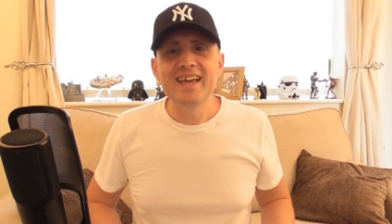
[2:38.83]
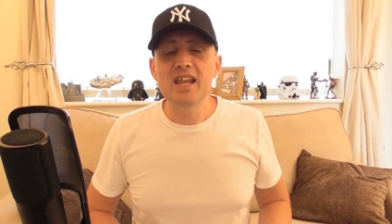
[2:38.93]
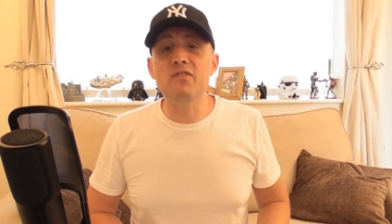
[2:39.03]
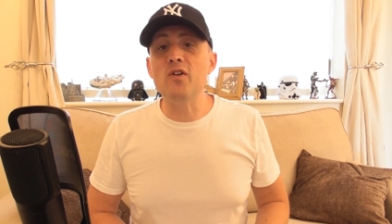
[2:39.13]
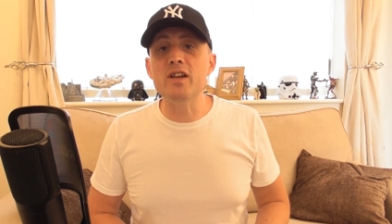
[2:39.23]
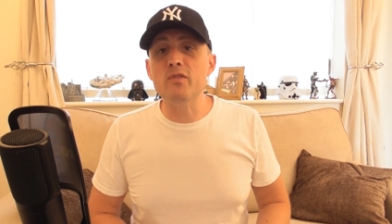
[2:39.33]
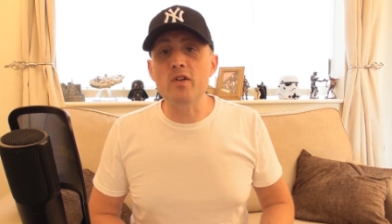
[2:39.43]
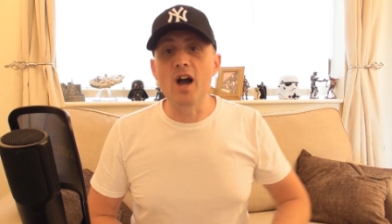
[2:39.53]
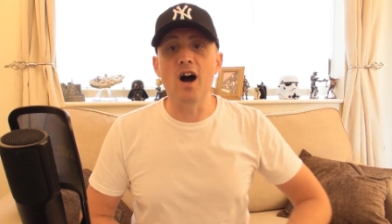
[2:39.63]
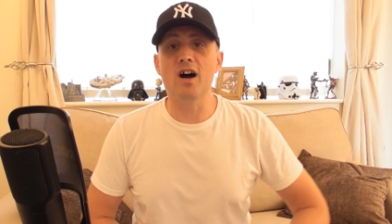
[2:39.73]
And I find it
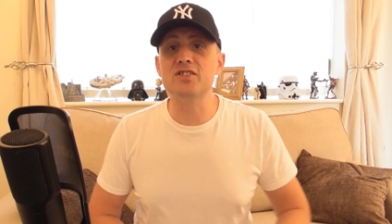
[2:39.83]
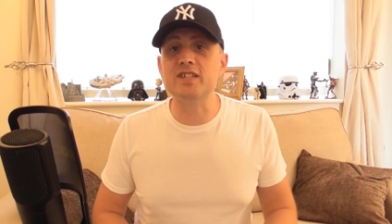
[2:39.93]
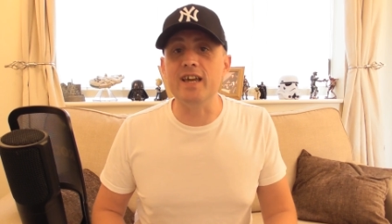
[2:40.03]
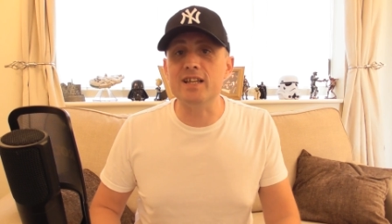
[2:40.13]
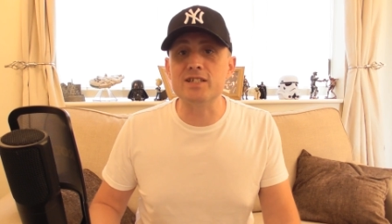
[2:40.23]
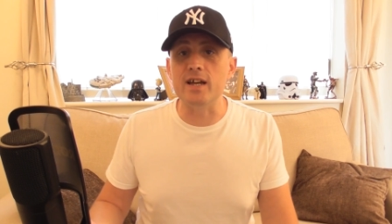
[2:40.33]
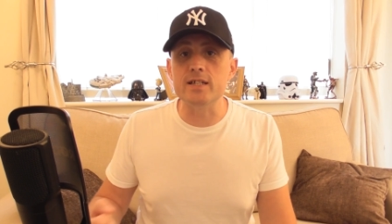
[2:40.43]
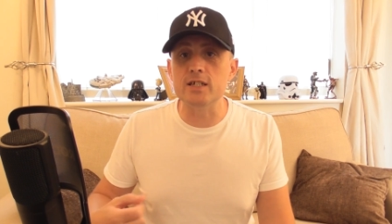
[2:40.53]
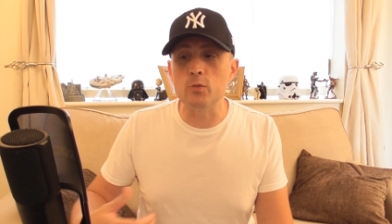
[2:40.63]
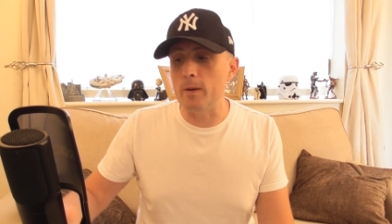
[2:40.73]
very hard to get
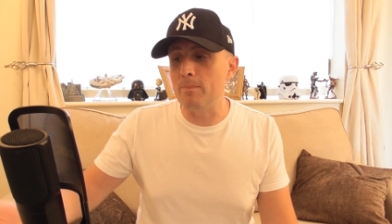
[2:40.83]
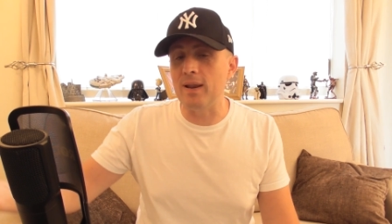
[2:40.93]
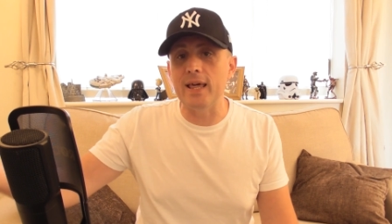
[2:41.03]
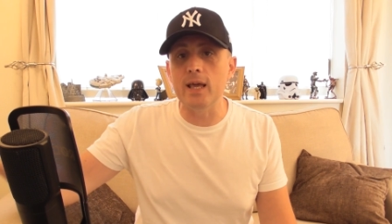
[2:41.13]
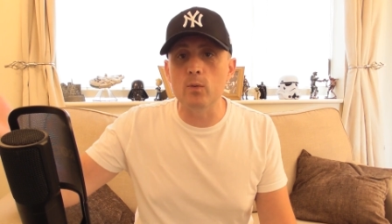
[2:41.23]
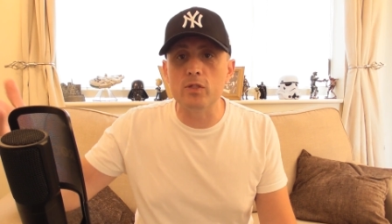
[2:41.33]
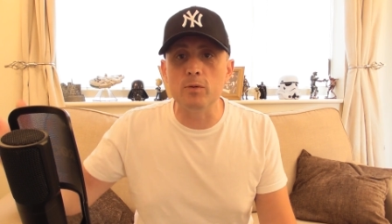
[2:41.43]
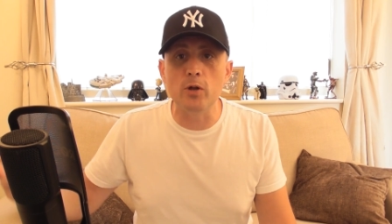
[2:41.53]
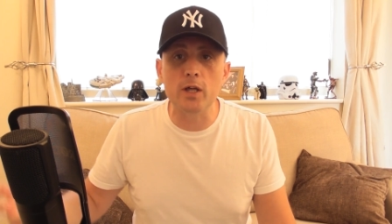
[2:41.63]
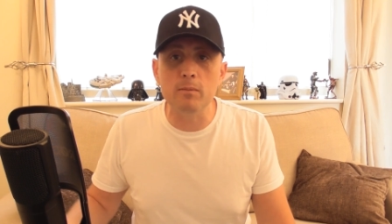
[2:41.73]
excited when playing with
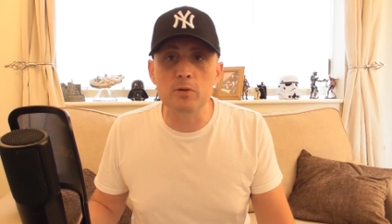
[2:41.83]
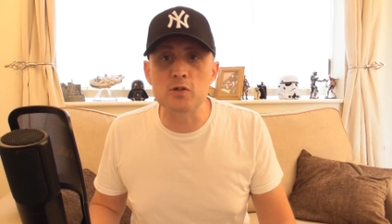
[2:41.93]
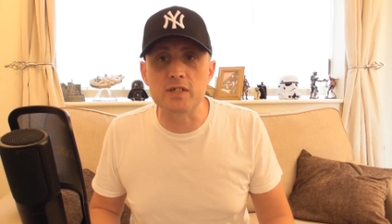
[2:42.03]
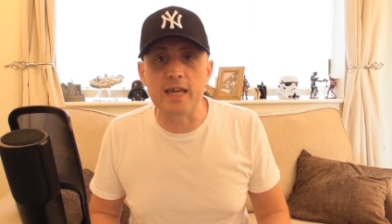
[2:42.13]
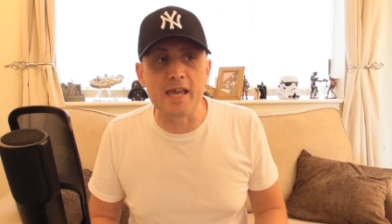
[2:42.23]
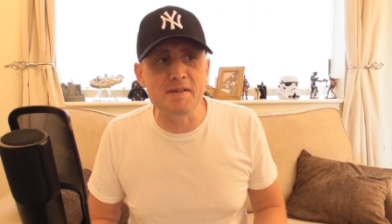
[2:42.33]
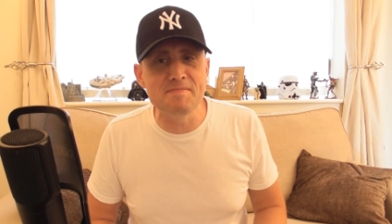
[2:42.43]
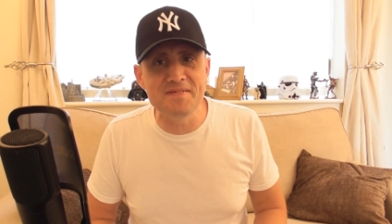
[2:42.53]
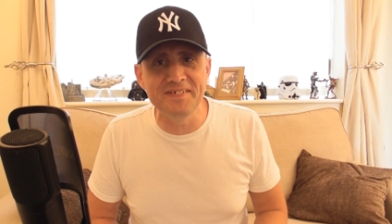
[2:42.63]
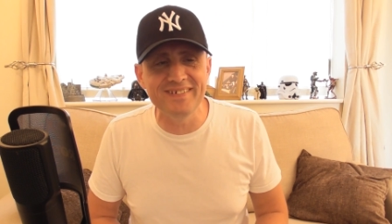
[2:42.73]
them on a computer game.
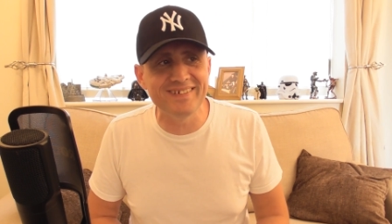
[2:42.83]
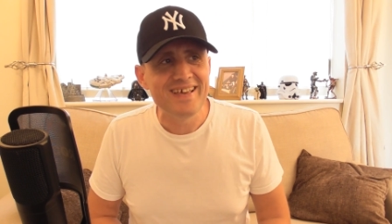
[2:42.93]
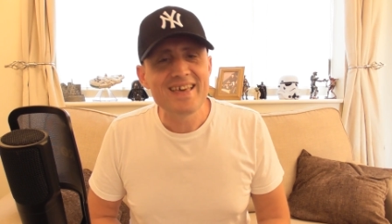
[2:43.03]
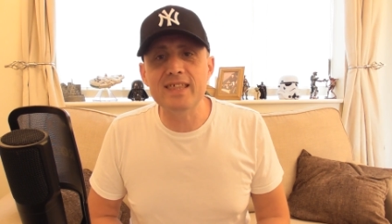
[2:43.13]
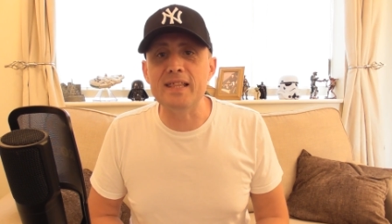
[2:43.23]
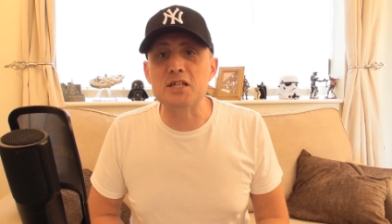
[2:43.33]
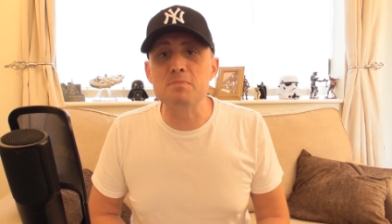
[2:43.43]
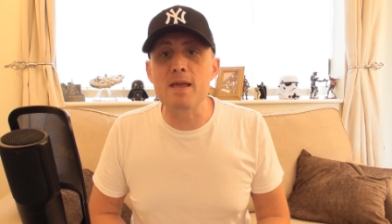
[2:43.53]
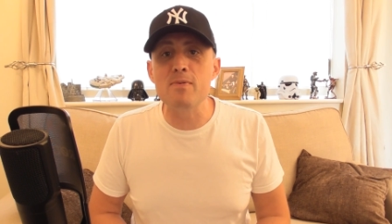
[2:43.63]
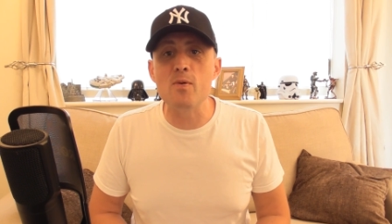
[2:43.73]
I think that's
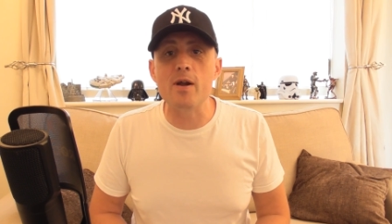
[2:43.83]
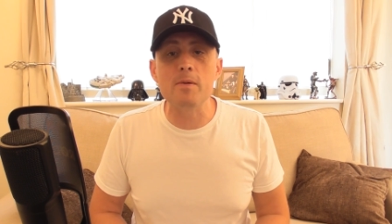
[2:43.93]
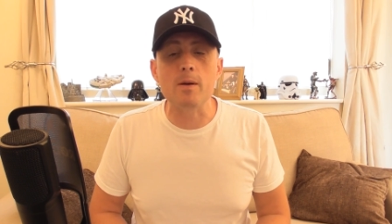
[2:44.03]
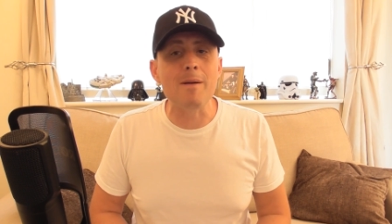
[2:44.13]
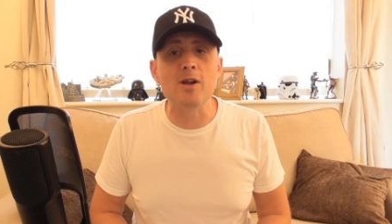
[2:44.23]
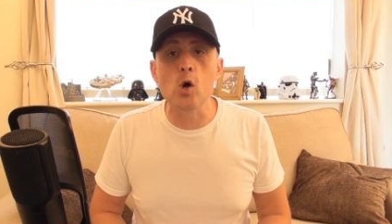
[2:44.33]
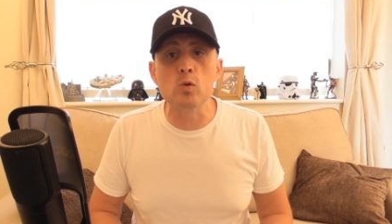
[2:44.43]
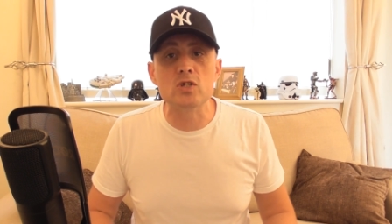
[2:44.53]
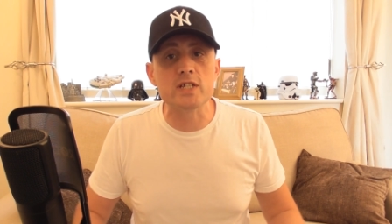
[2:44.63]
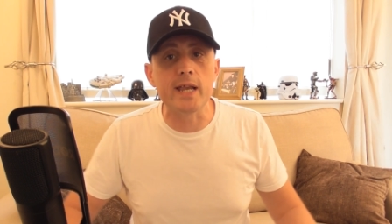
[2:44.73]
maybe where I'm coming. I'm an
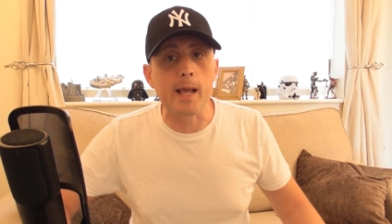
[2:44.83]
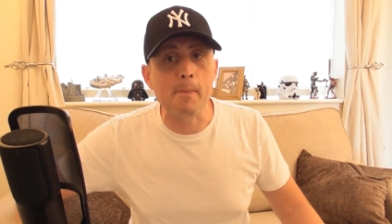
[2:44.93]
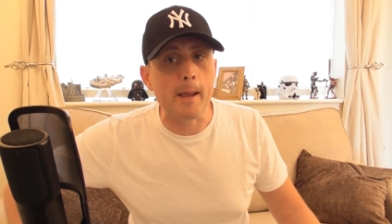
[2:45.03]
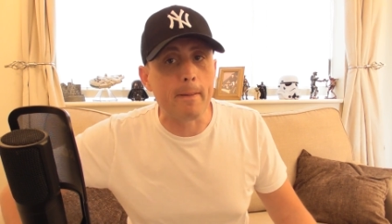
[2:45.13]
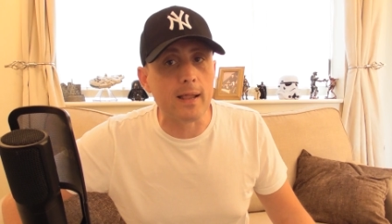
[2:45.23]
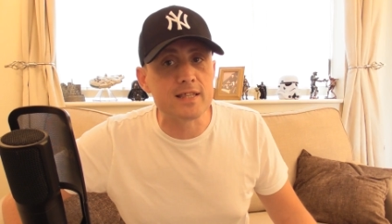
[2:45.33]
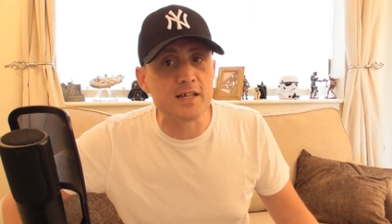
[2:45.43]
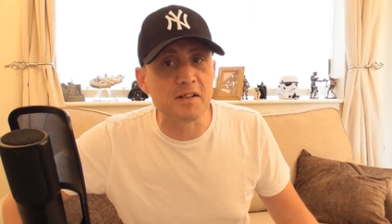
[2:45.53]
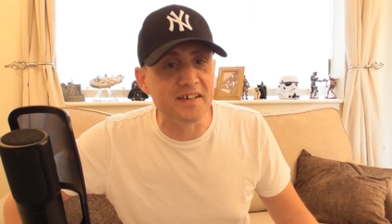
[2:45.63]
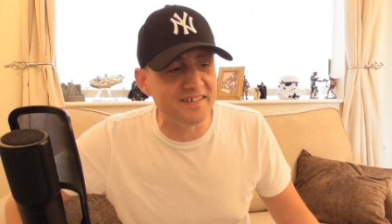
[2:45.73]
old cynic, people, I
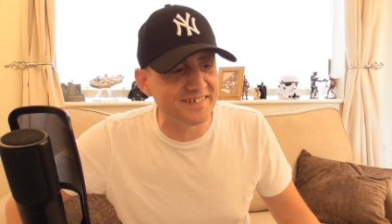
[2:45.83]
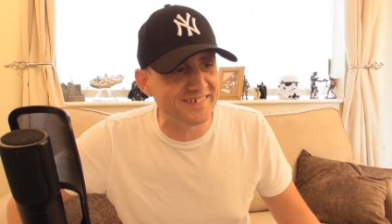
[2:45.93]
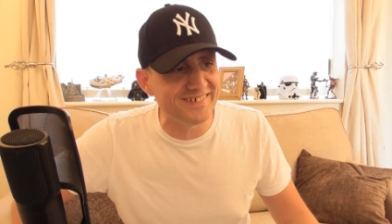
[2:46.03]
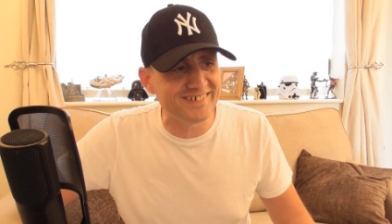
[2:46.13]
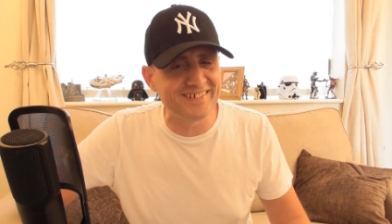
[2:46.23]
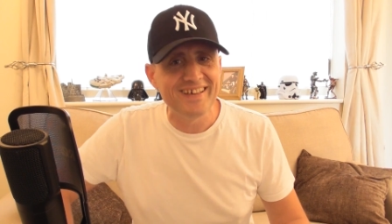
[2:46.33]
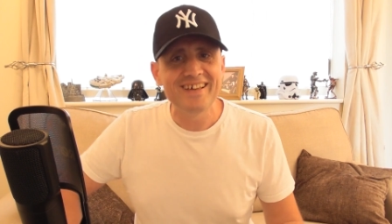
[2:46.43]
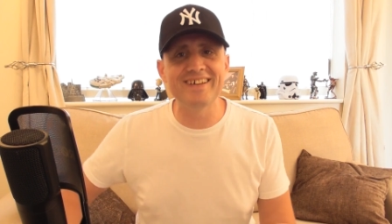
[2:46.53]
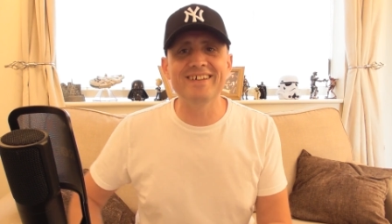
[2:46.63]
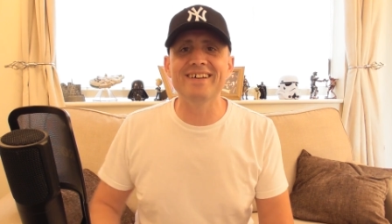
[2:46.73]
tell you.
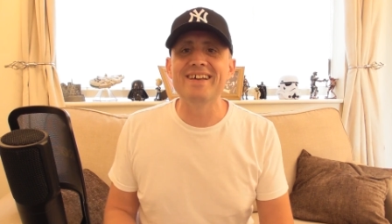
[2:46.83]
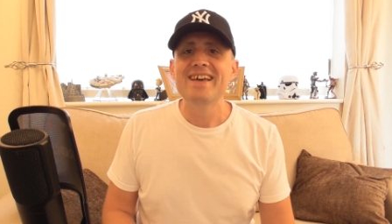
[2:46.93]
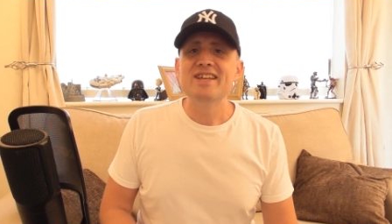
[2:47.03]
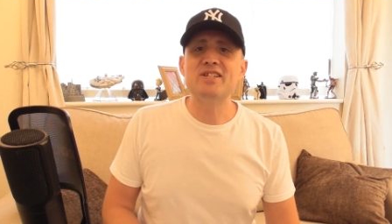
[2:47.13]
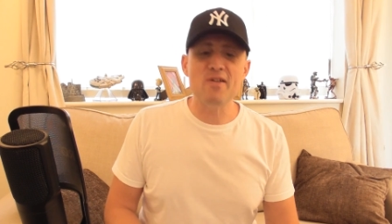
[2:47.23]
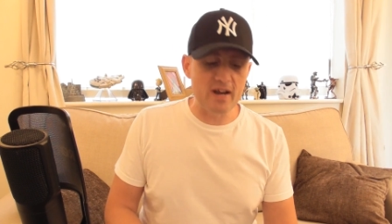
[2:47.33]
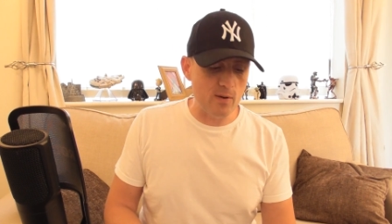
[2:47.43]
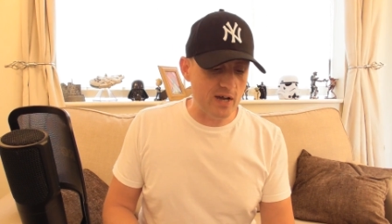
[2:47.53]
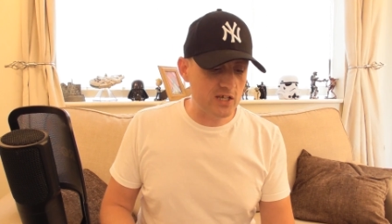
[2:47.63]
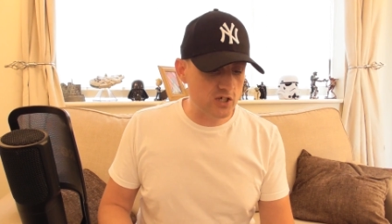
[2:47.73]
So
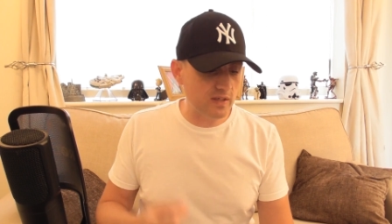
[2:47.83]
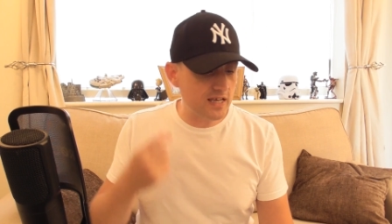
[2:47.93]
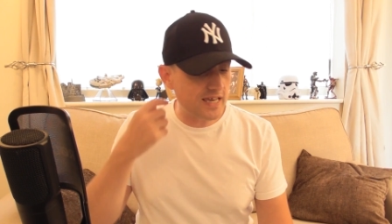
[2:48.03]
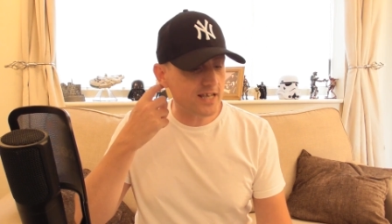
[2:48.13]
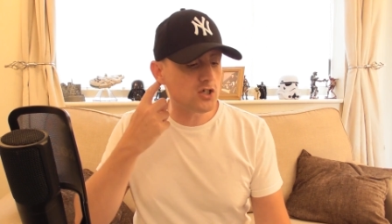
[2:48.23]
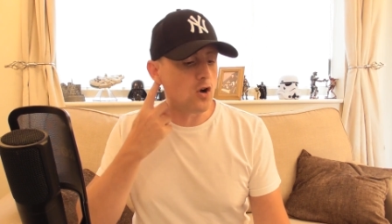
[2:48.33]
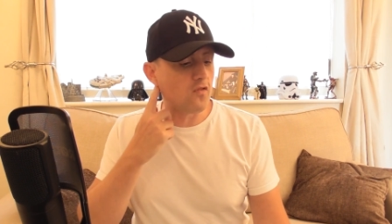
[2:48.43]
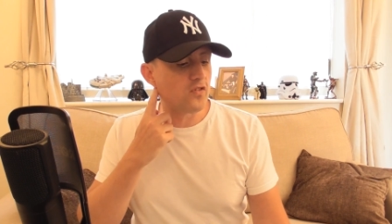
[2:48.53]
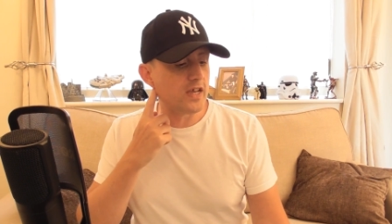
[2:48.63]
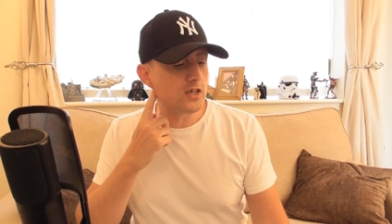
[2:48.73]
anyway, so they kicked
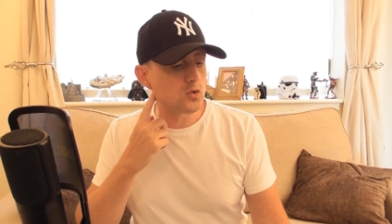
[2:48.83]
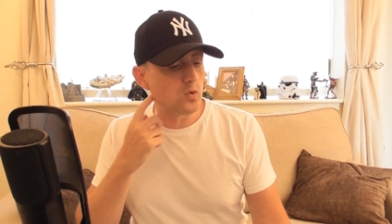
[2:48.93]
off things